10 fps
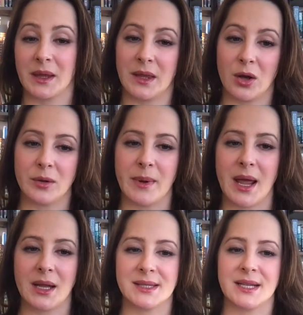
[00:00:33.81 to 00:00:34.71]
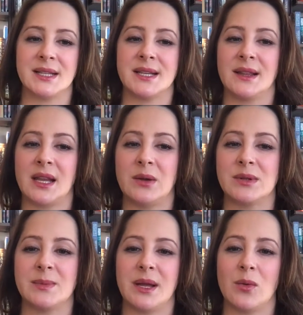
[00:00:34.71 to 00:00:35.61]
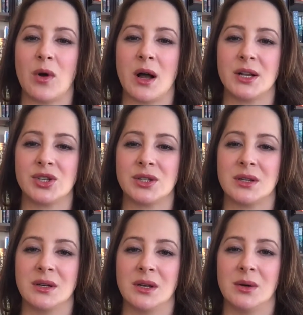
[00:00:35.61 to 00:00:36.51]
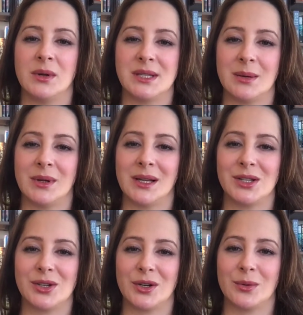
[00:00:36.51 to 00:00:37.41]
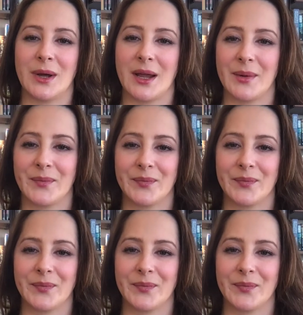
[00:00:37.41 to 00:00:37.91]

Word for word: The old man, sensing that he was being watched, would timidly turn away.